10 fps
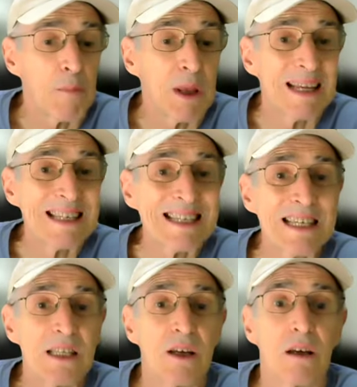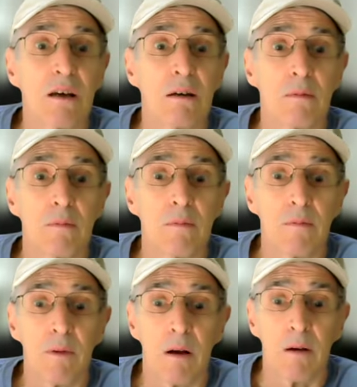assisting a
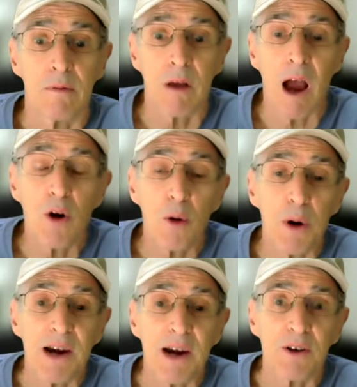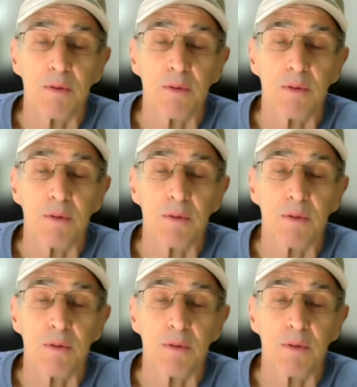chiropractor